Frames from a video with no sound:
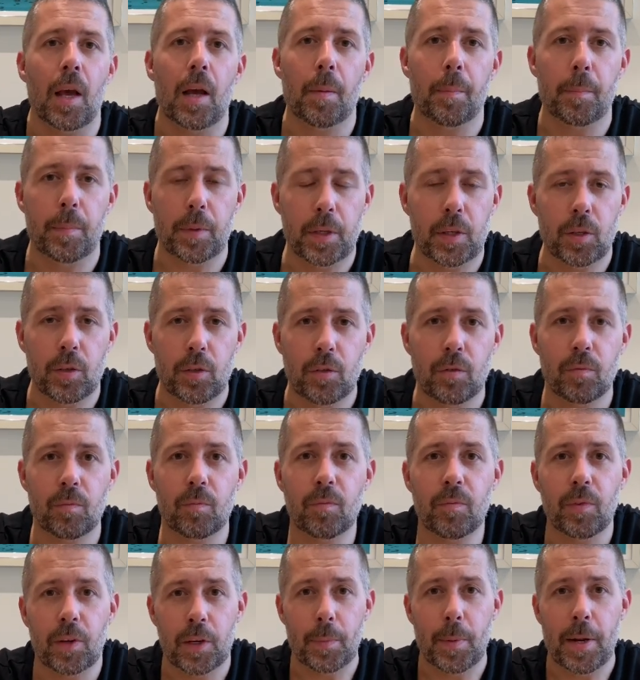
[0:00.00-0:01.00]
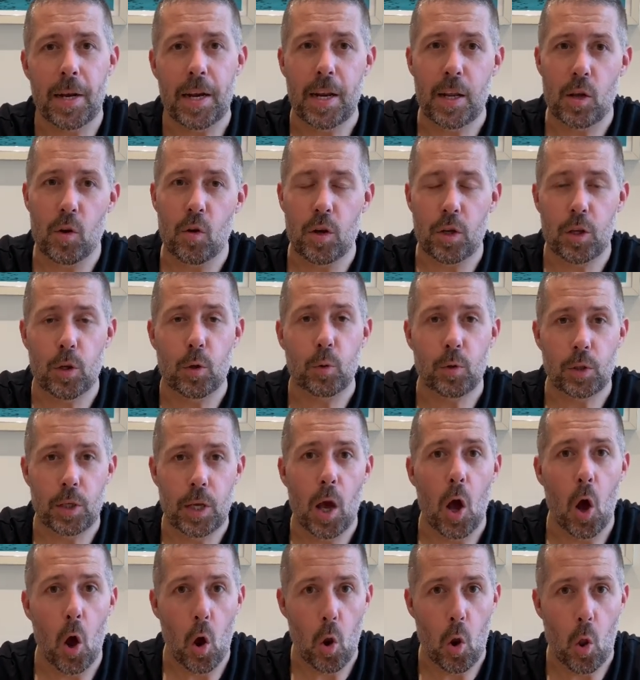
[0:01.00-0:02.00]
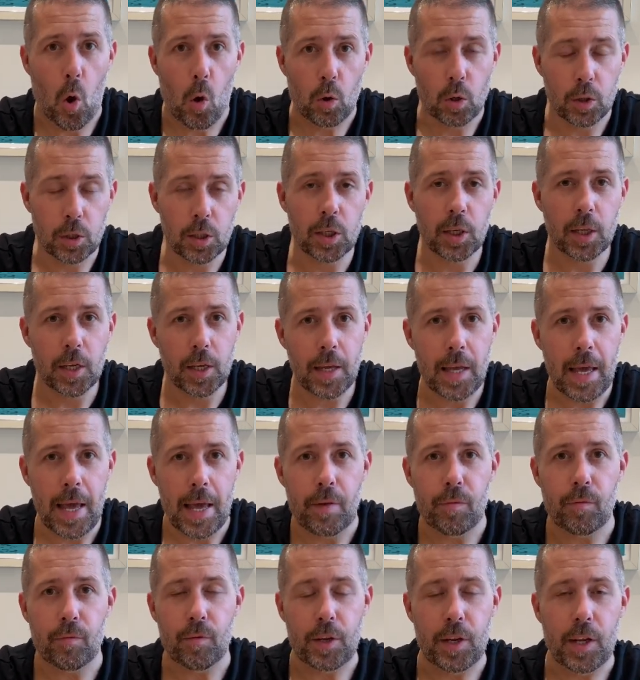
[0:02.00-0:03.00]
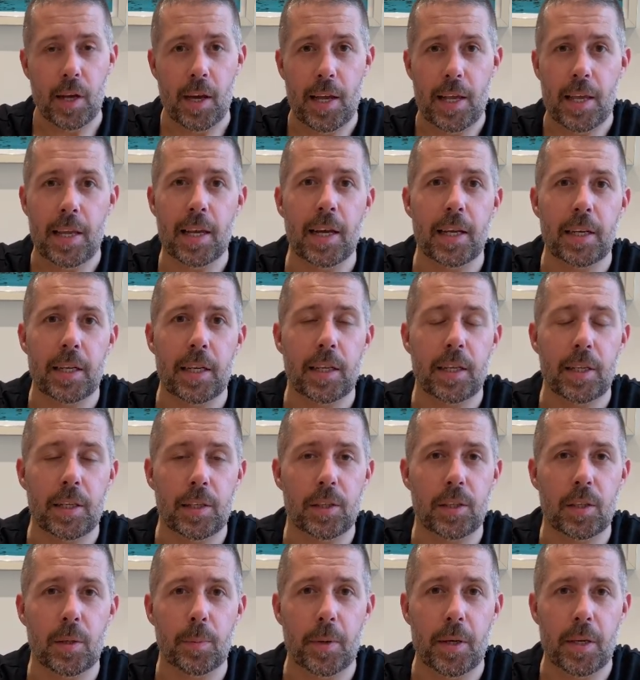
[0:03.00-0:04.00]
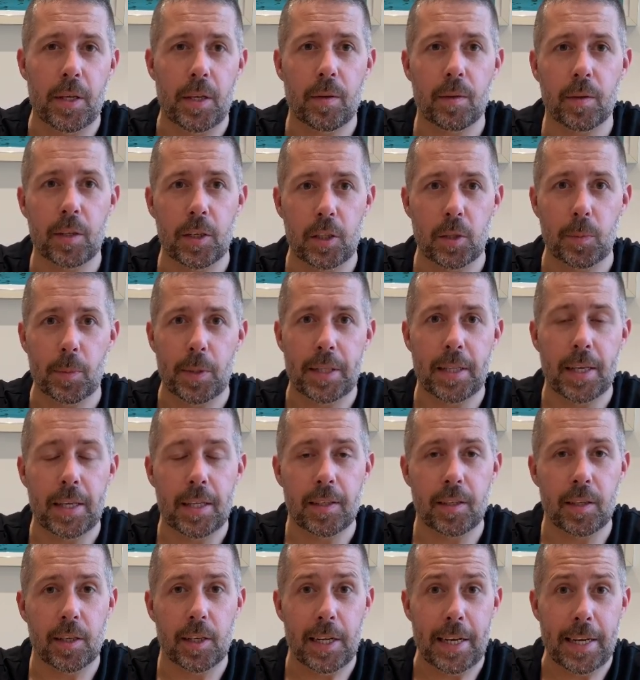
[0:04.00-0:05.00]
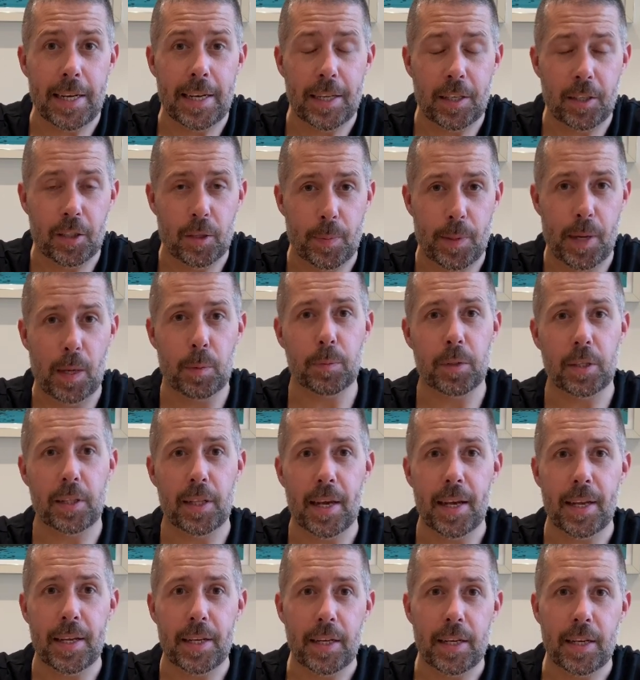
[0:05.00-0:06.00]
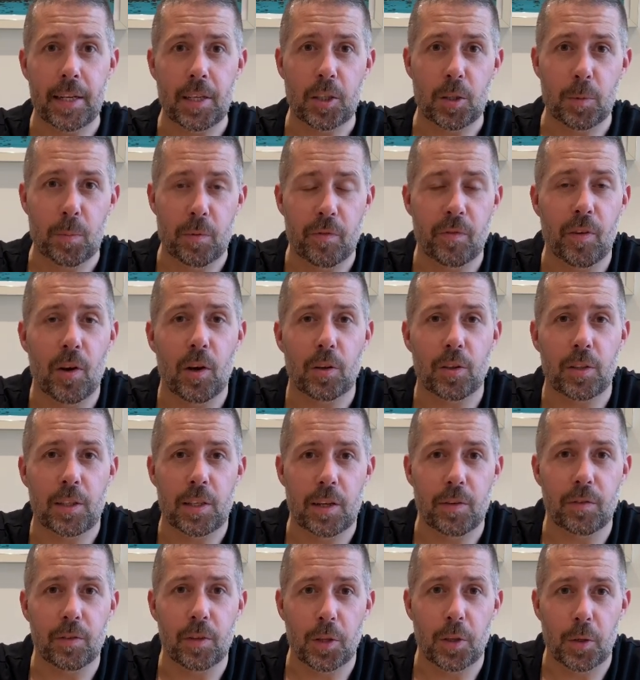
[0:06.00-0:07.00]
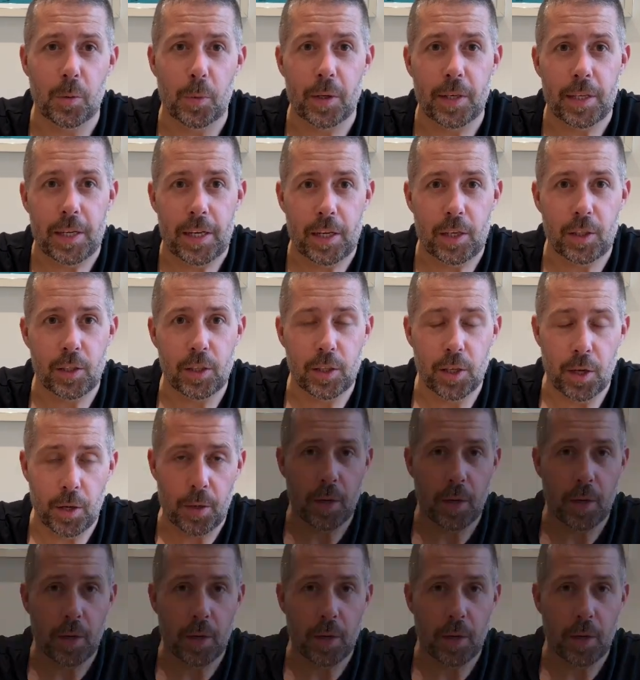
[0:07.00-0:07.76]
Because fundamentally I use it a lot every day, and it needs to be decent, it needs to be up to date, it needs to be fast enough to do what I need it to do.